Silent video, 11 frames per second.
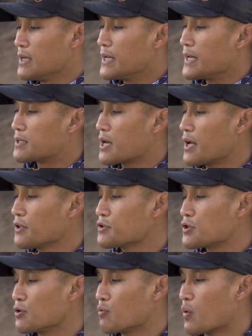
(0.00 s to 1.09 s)
It tells
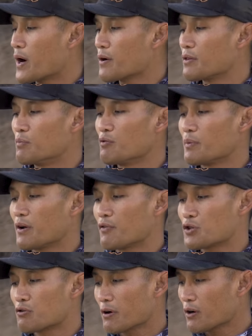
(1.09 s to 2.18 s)
you where the movement of your
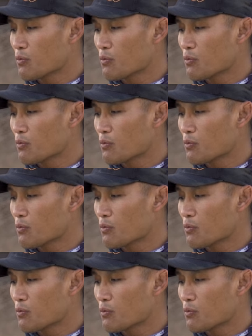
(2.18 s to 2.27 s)
trigger